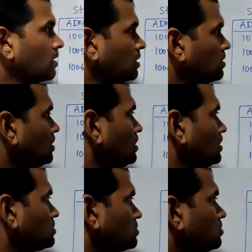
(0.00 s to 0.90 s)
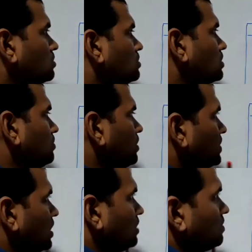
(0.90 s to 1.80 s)
right. So remember
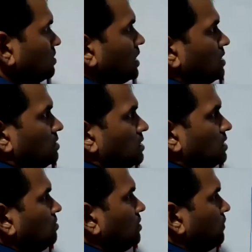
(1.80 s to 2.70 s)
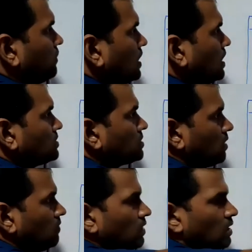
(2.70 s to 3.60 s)
that term, fields
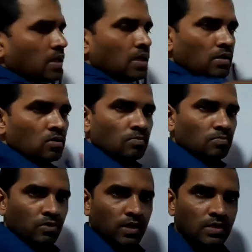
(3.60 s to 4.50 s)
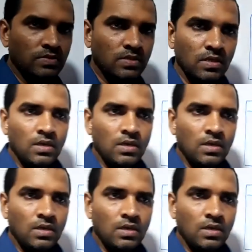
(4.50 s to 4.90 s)
are vertical components,